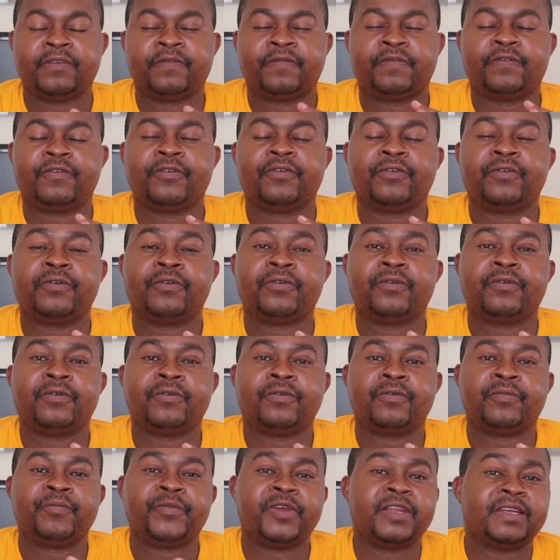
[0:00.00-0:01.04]

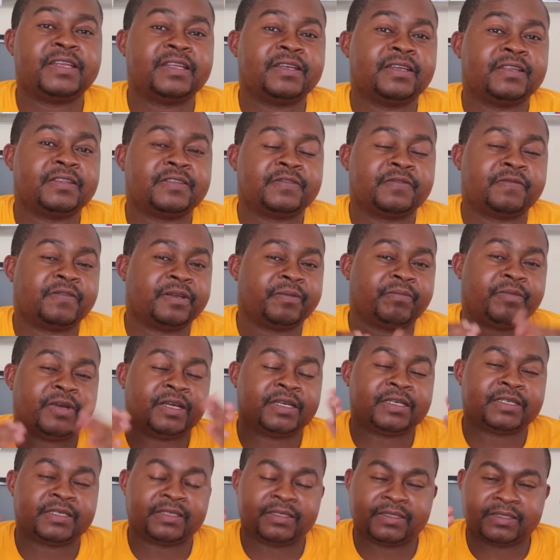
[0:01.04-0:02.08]
for maintenance free
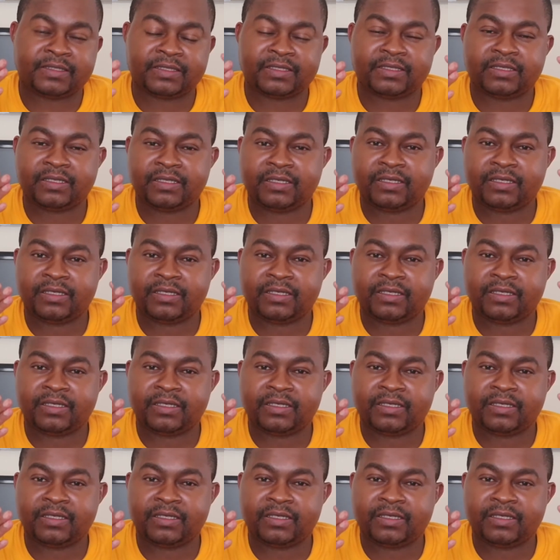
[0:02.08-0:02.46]
batteries,